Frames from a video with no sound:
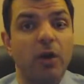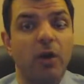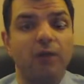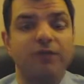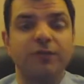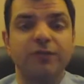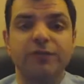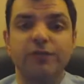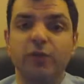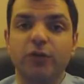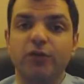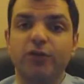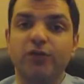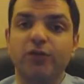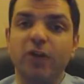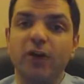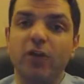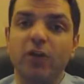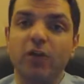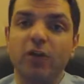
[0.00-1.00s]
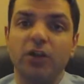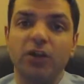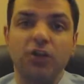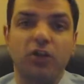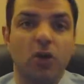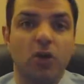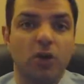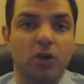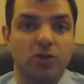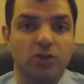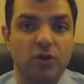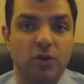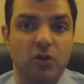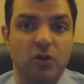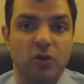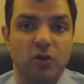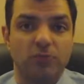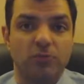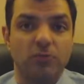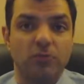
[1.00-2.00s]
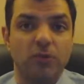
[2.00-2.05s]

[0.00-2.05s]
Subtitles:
off for very long term.